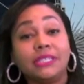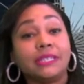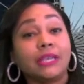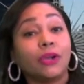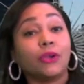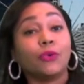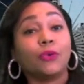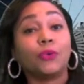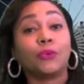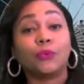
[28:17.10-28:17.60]

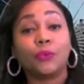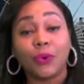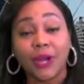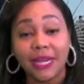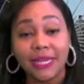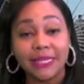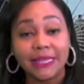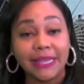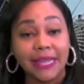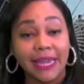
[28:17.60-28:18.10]
a
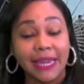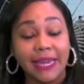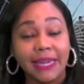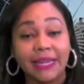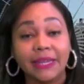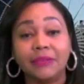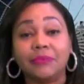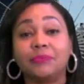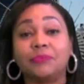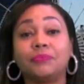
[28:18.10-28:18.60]
great
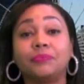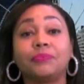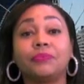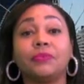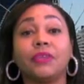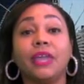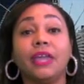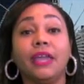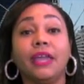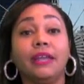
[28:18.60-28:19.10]
thing.
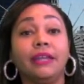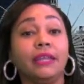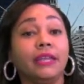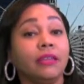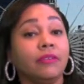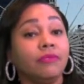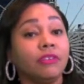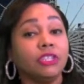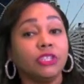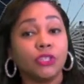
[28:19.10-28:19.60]
And
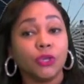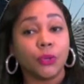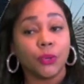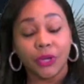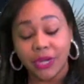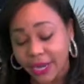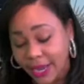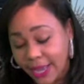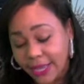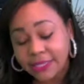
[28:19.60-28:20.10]

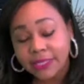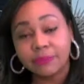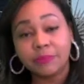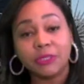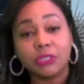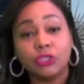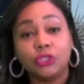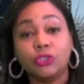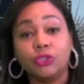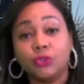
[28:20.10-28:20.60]
inventory has
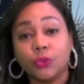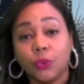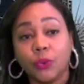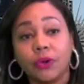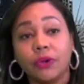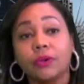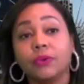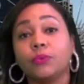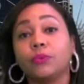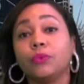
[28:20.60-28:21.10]
been
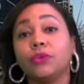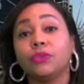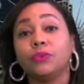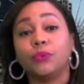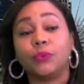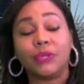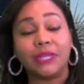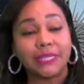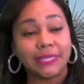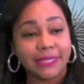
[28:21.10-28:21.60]
short with
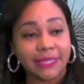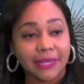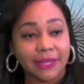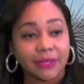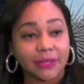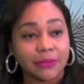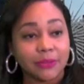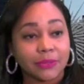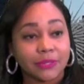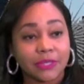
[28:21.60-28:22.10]

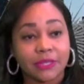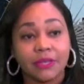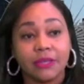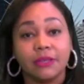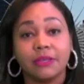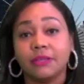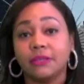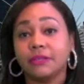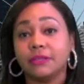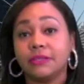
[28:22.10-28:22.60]
resales.
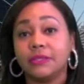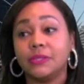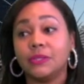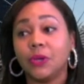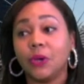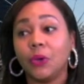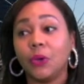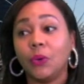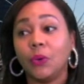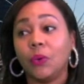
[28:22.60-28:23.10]

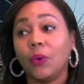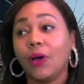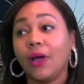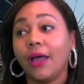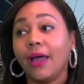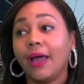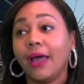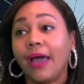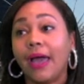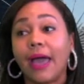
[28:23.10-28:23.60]
So
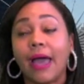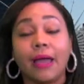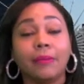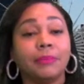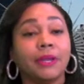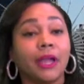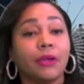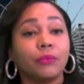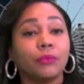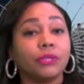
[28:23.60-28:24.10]

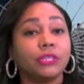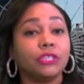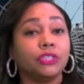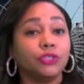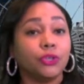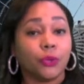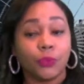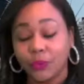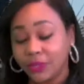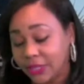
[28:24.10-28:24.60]
I'm not really
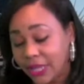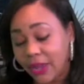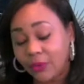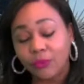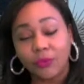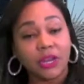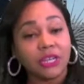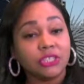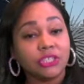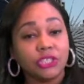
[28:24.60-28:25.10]
sure what
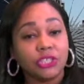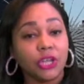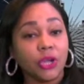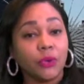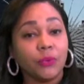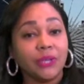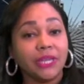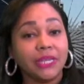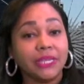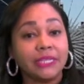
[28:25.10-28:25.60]
that
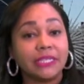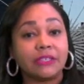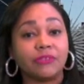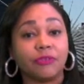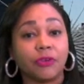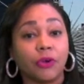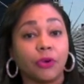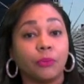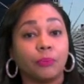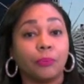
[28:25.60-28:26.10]
ratio is
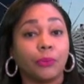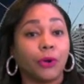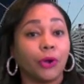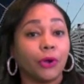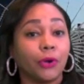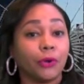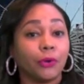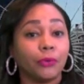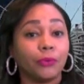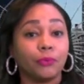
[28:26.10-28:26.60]
for
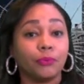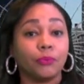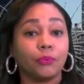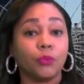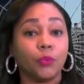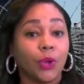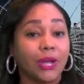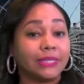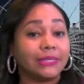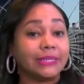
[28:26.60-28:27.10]
per
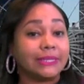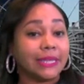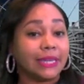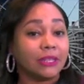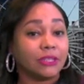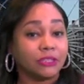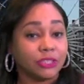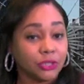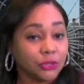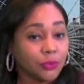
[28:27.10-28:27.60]
one
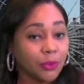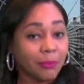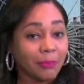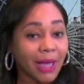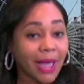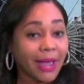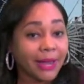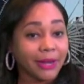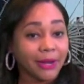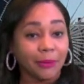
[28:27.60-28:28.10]
seller to a
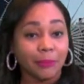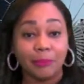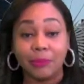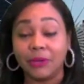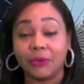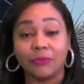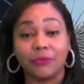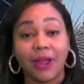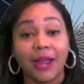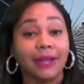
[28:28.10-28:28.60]
buyer,
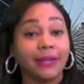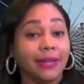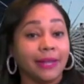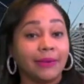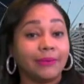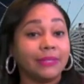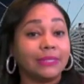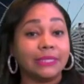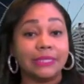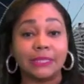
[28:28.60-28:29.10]
but right
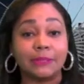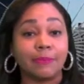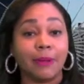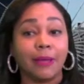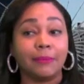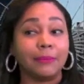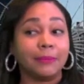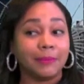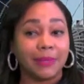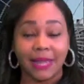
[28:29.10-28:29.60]
now it looks
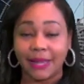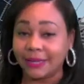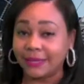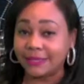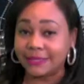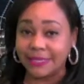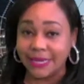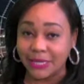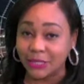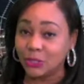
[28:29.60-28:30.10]
probably like
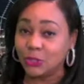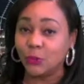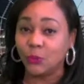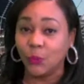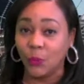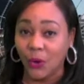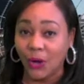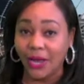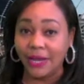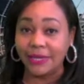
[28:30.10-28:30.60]
a
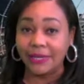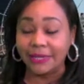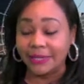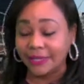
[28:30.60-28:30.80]
10-to-1.